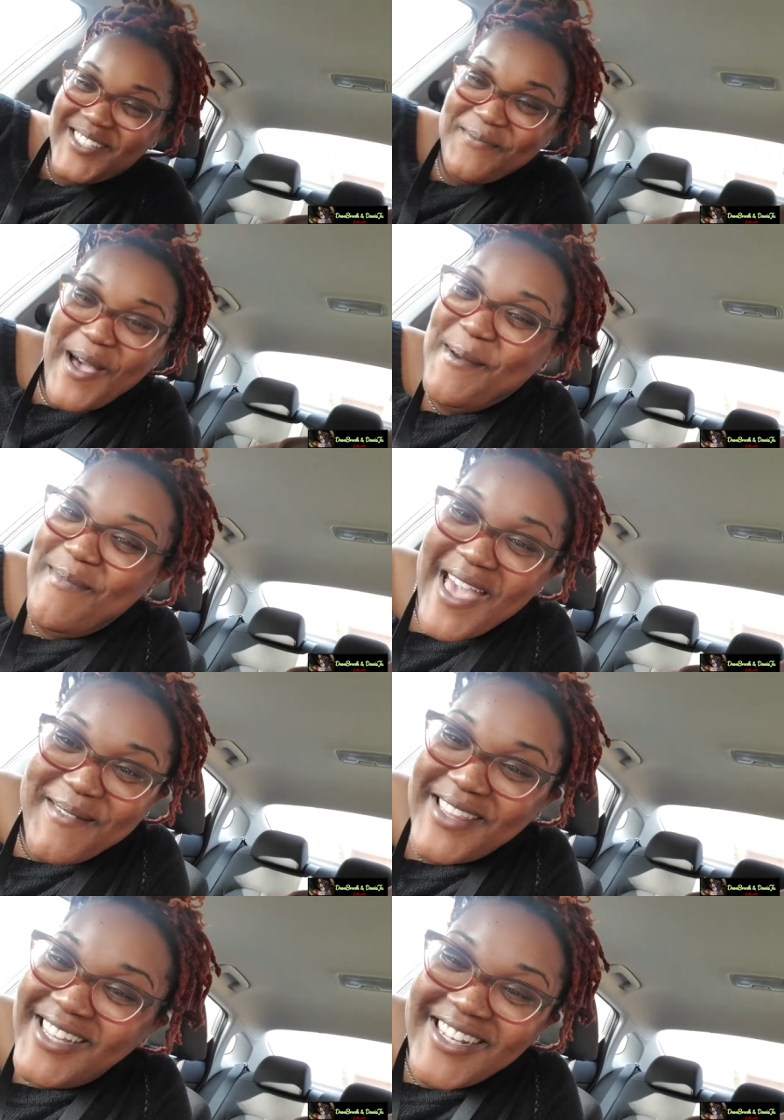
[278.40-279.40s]
to my baby,
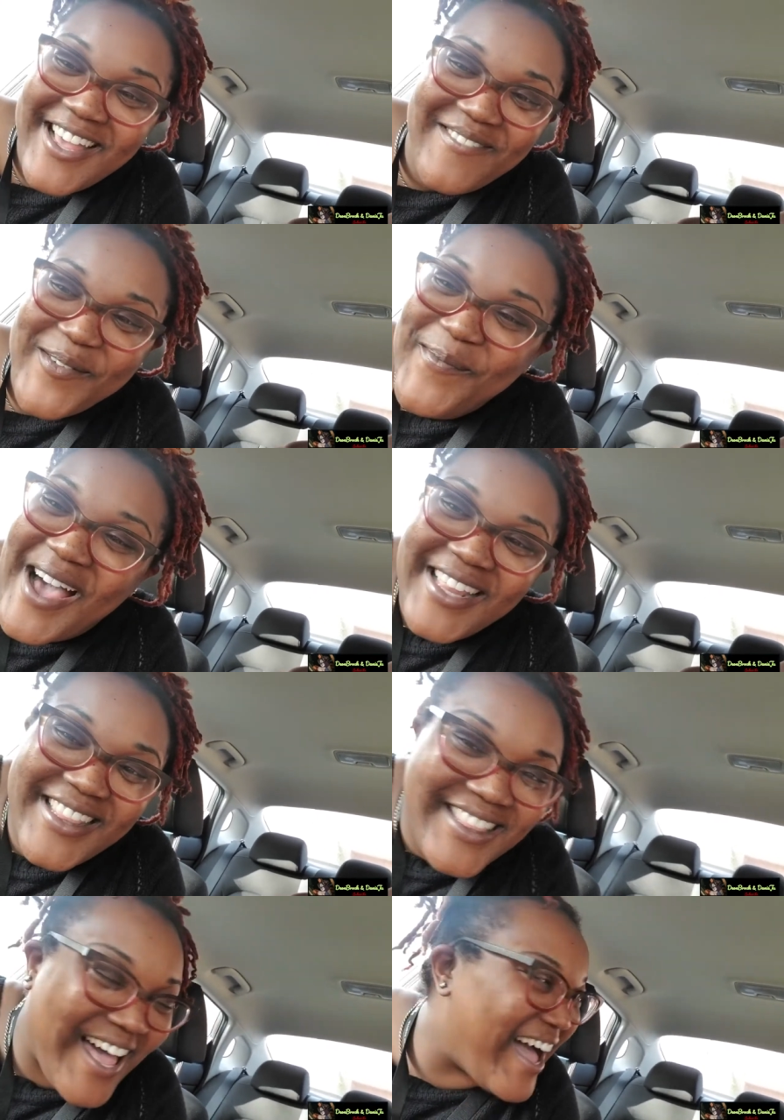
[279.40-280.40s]
the love of my
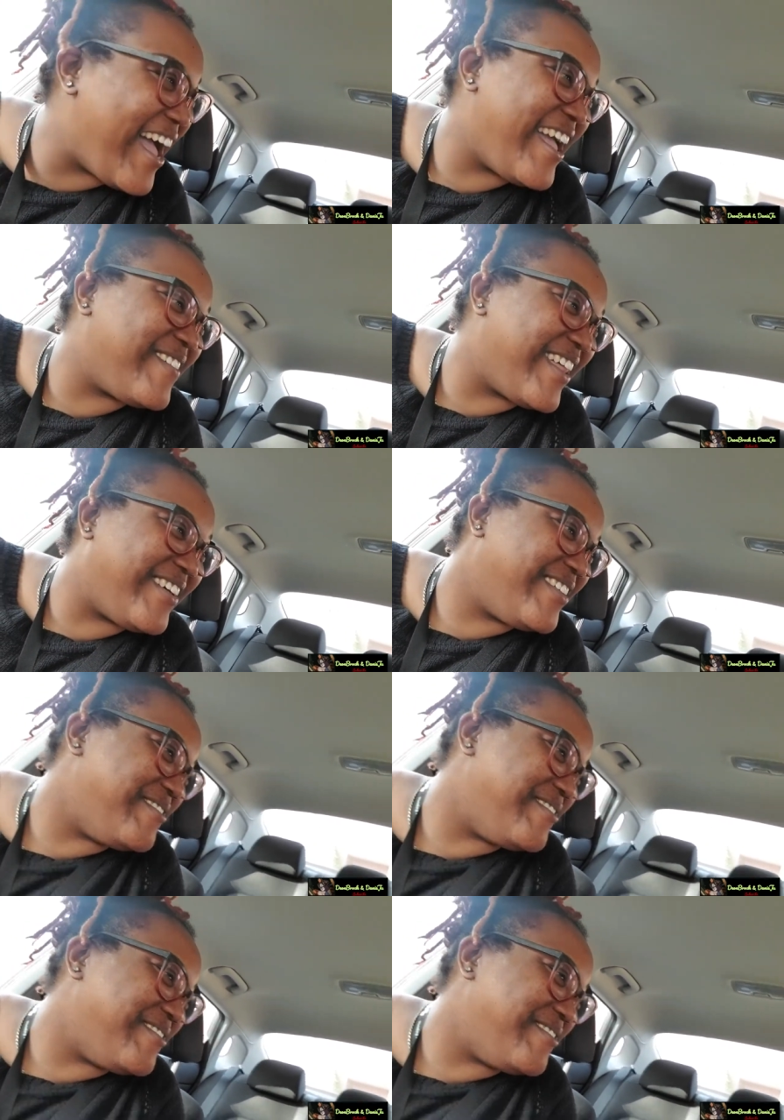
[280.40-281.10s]
life. I don't know